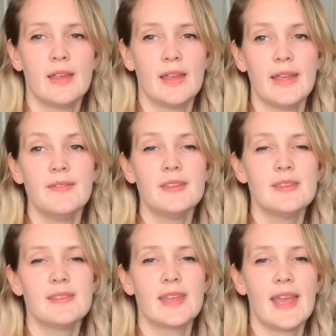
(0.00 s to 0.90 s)
If this
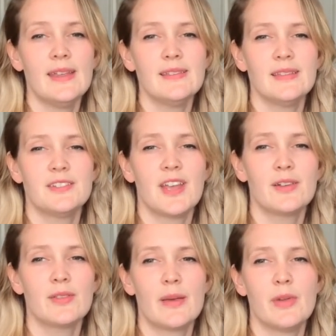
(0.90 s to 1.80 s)
is the case,
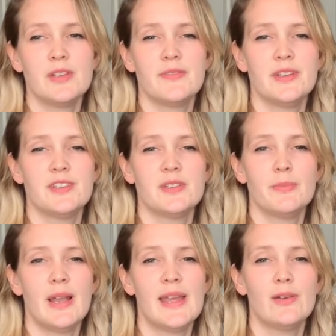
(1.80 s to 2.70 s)
channel that motivation to
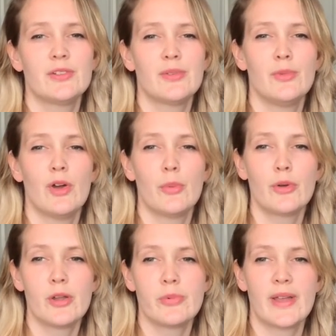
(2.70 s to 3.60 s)
play onto more
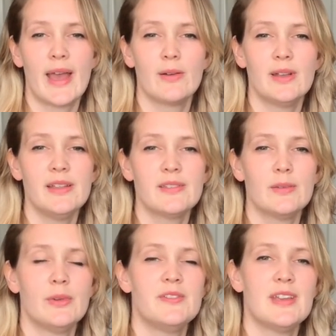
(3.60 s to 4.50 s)
appropriate outlets
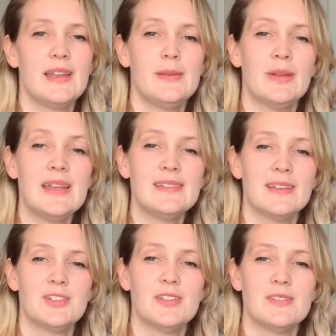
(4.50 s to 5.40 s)
with daily play
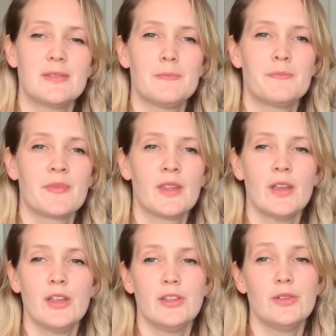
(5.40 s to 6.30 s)
sessions.
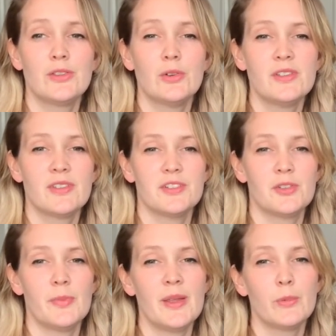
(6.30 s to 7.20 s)
Use toys such
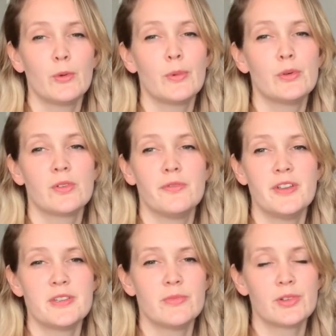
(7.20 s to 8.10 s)
as ping pong balls or
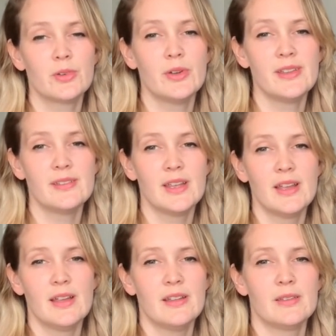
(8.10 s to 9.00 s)
fishing rod toys
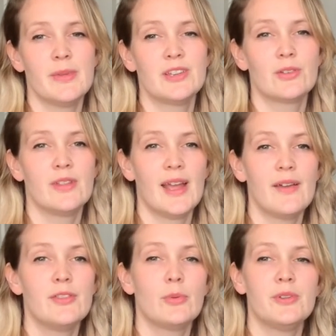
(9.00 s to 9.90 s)
to make sure they
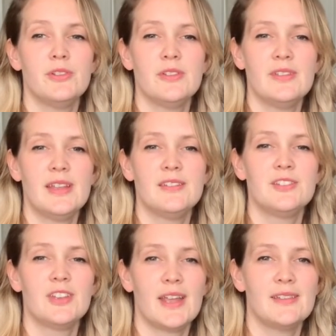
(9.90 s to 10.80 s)
have the opportunity to
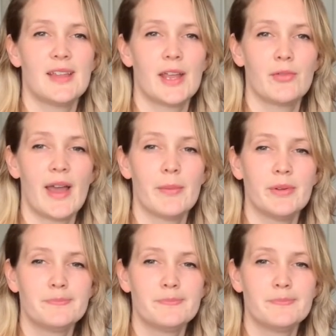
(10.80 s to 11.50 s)
chase and grab.